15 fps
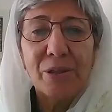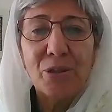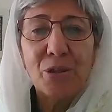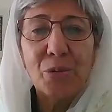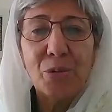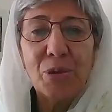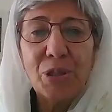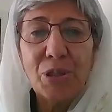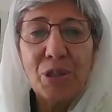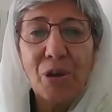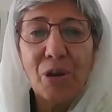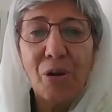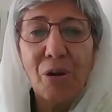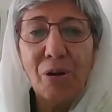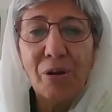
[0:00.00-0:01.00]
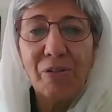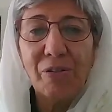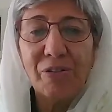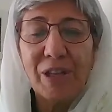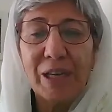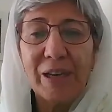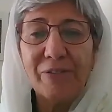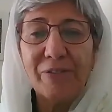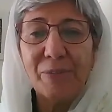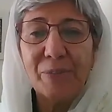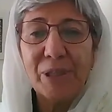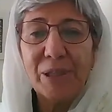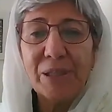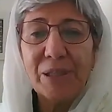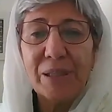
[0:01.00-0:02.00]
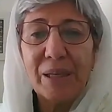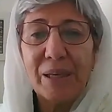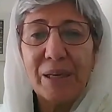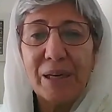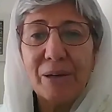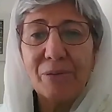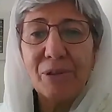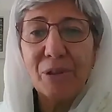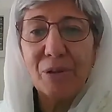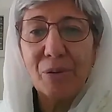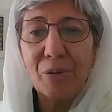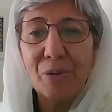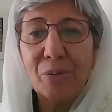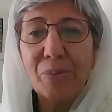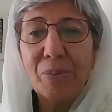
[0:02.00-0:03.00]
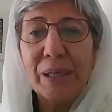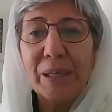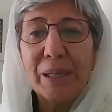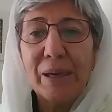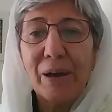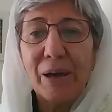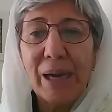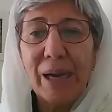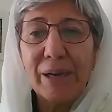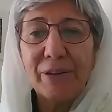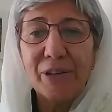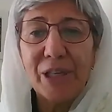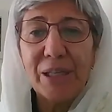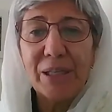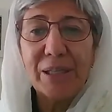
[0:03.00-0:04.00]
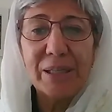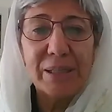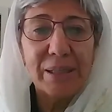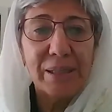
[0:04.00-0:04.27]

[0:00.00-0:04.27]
to which all of the government around the globe agreed,